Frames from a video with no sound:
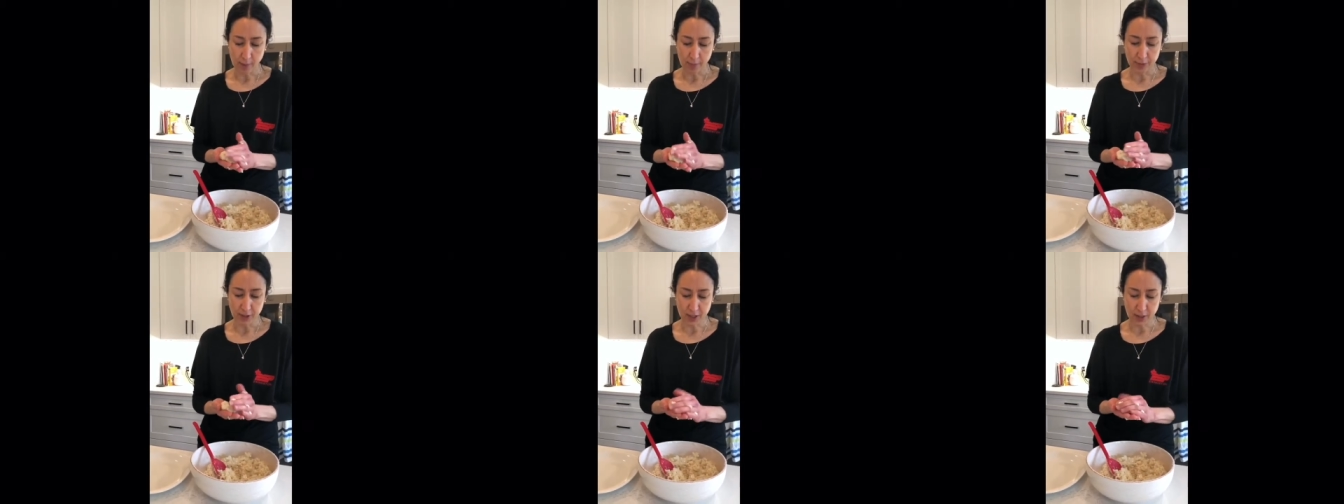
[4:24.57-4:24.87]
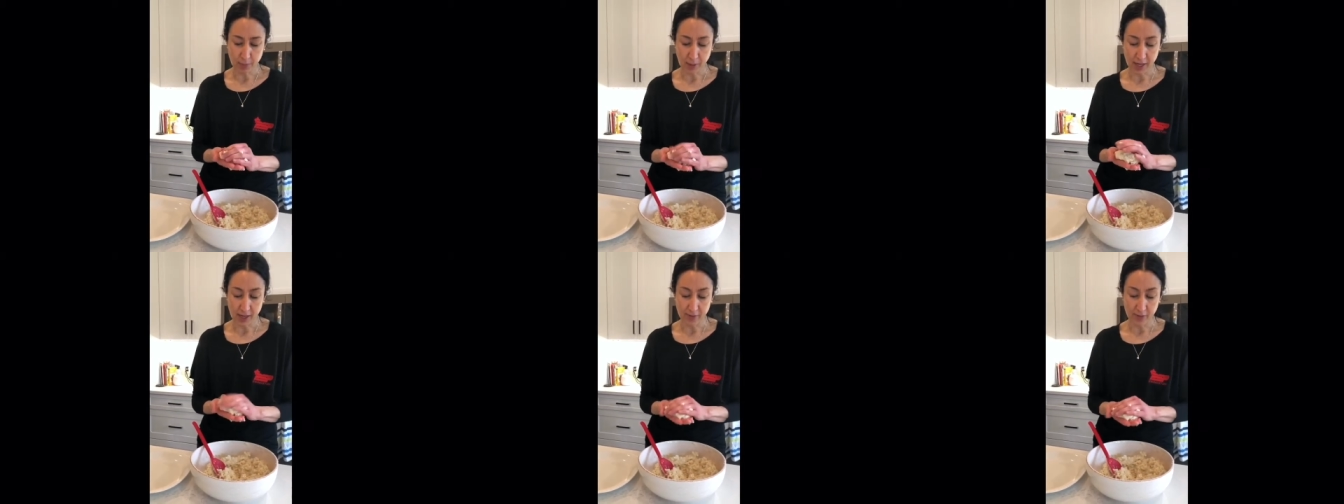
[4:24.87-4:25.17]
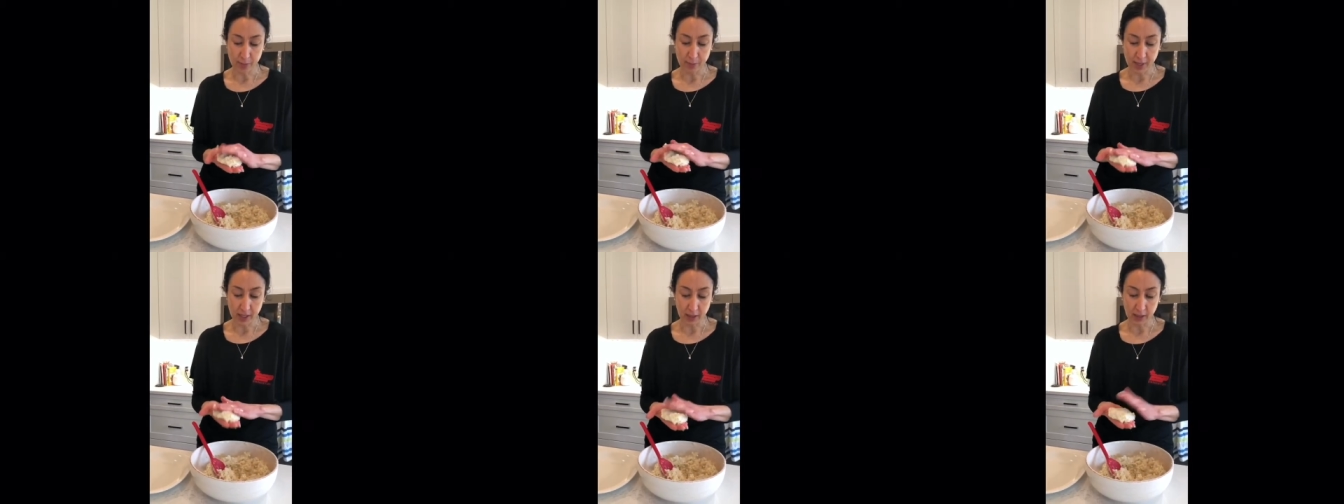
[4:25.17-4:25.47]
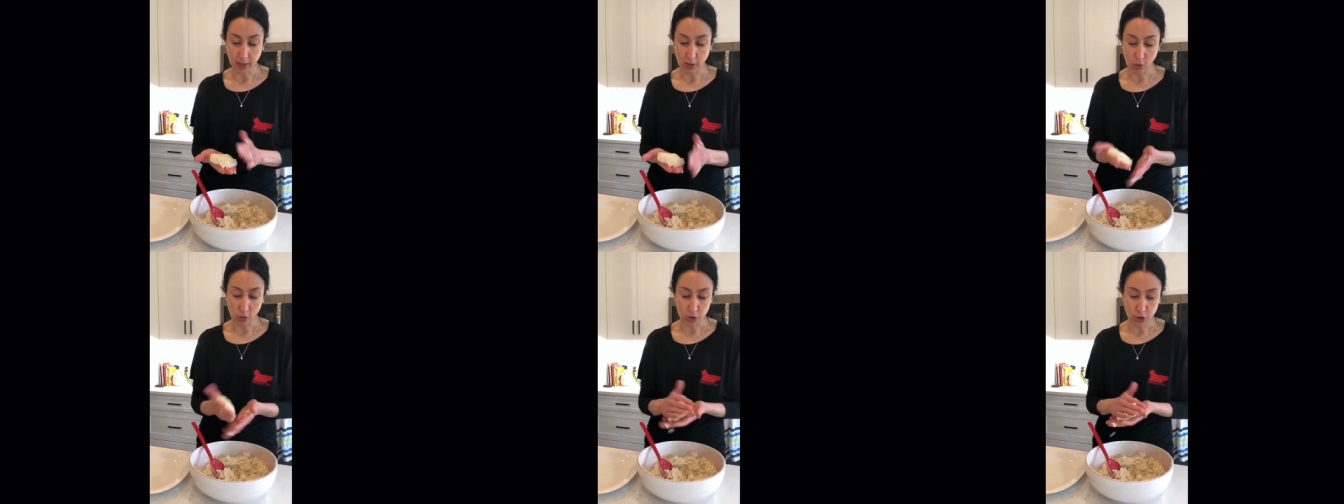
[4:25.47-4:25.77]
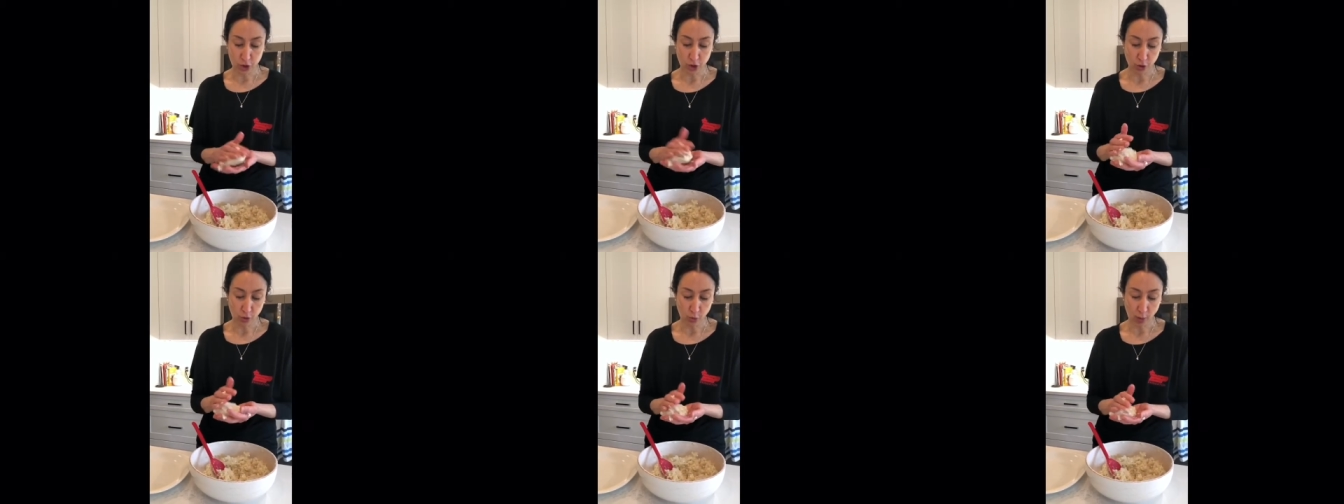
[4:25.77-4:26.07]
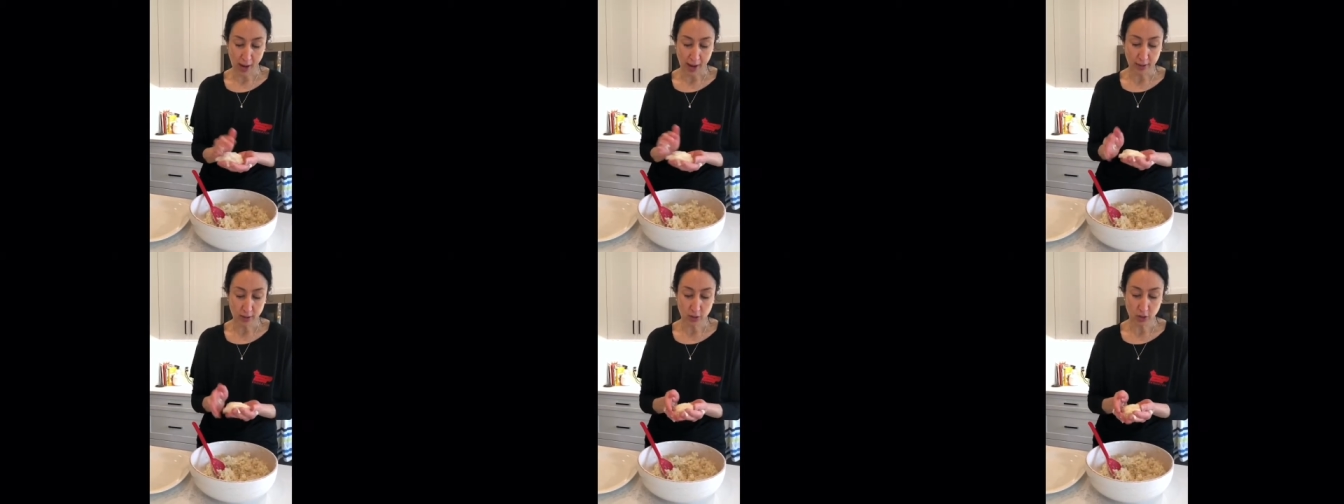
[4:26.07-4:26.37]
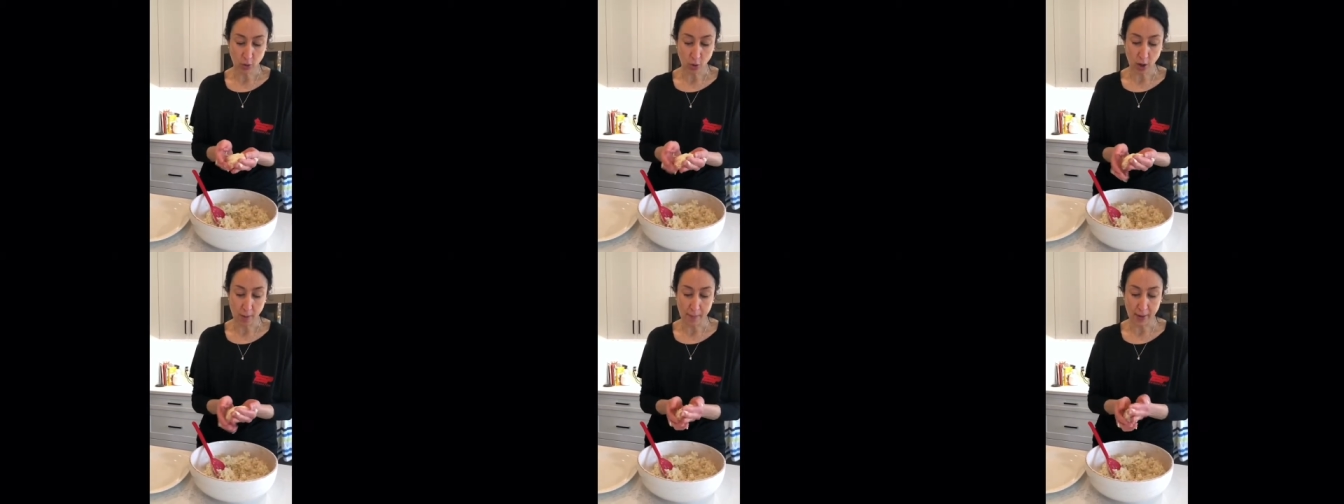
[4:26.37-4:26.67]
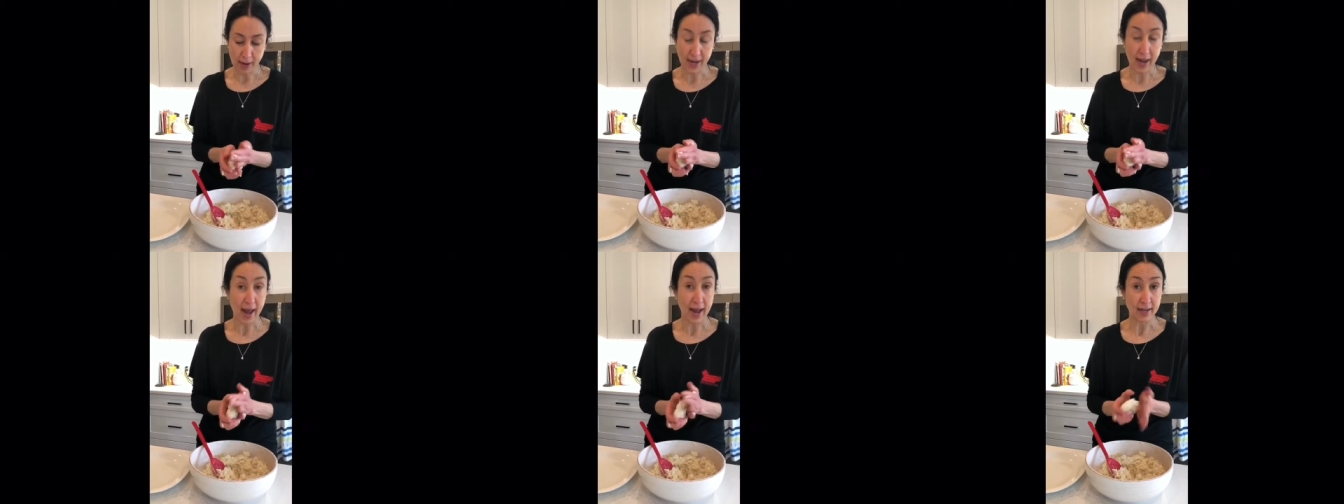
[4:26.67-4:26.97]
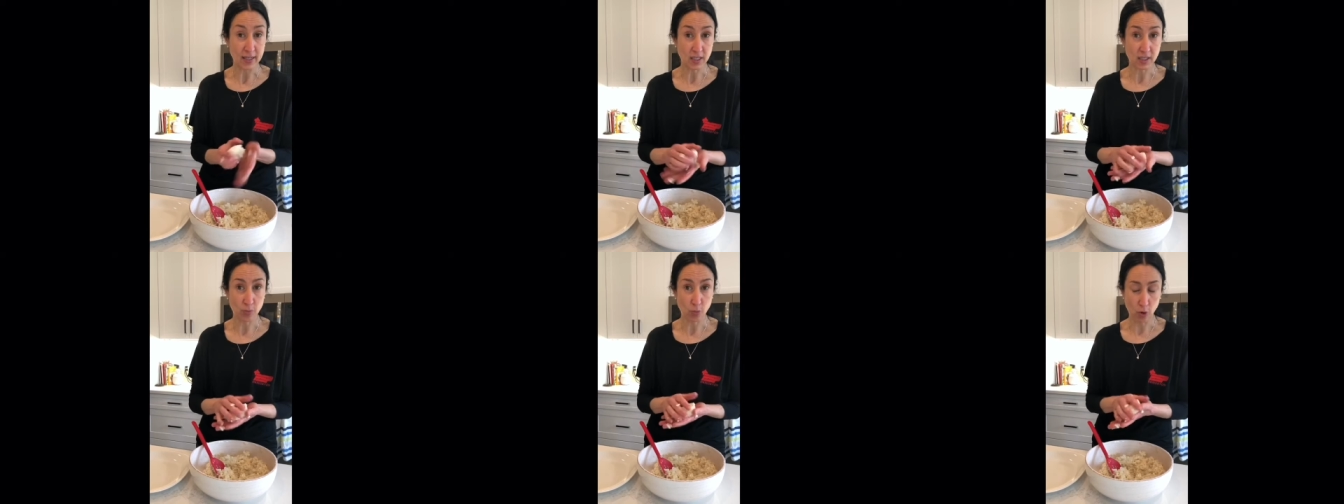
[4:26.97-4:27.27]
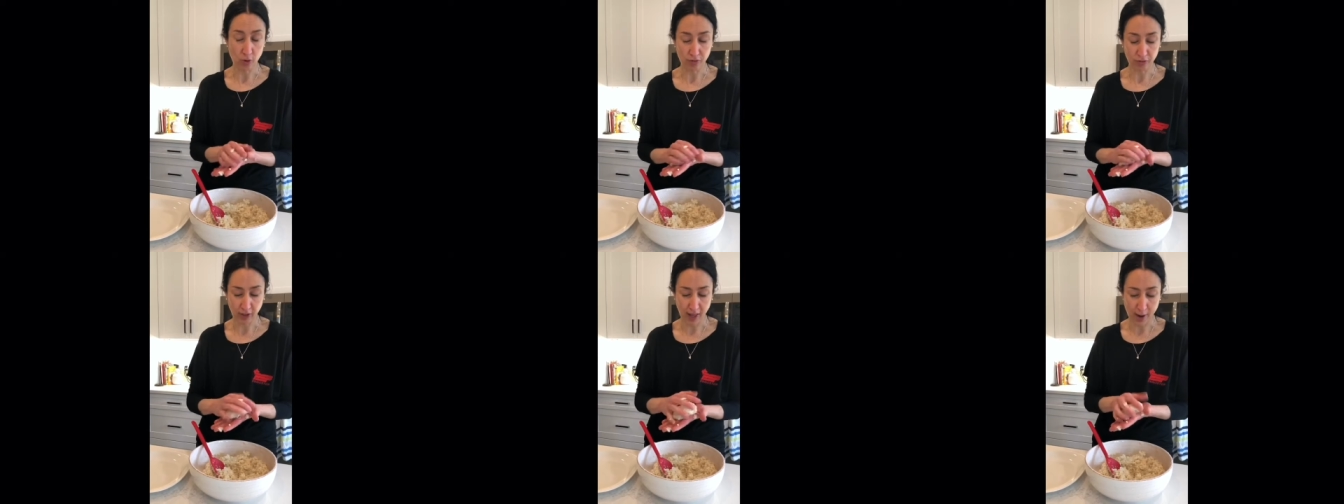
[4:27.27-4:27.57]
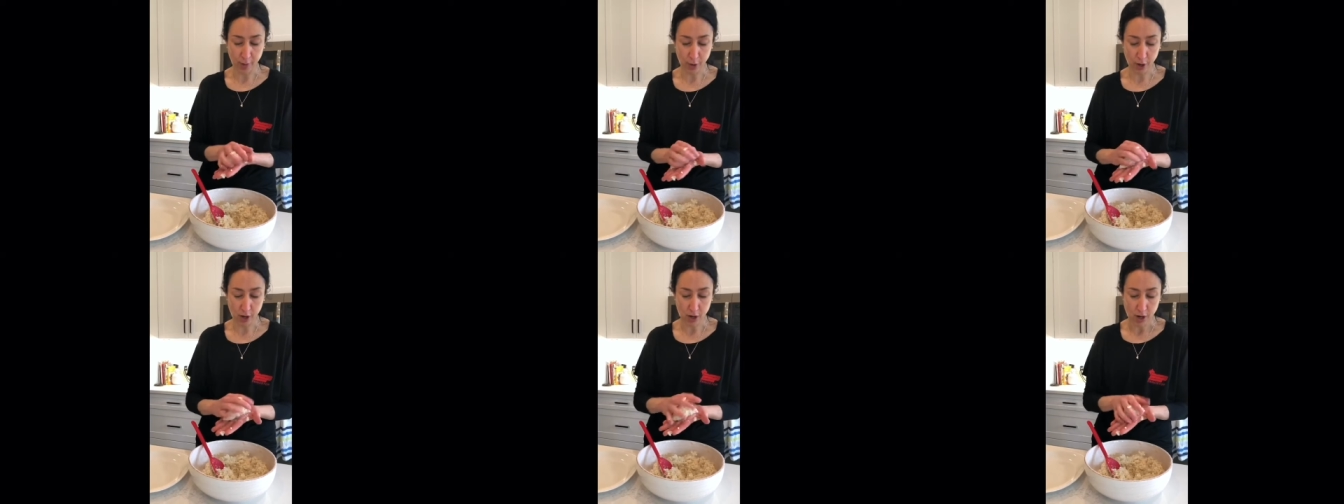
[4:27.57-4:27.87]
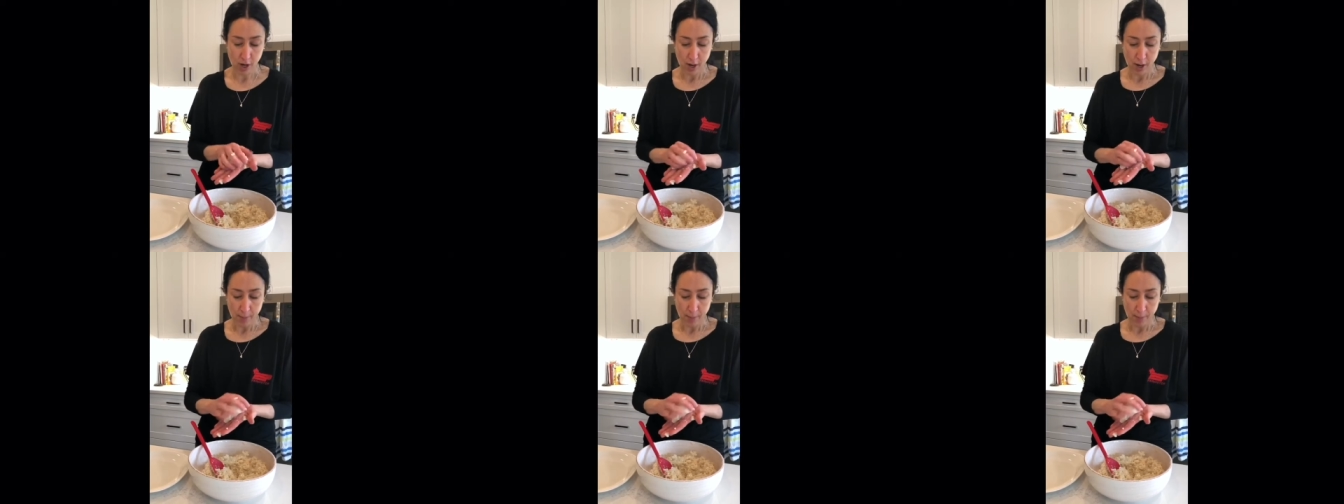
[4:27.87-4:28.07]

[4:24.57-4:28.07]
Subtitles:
This might even be a little too wet, so I might add some more flour.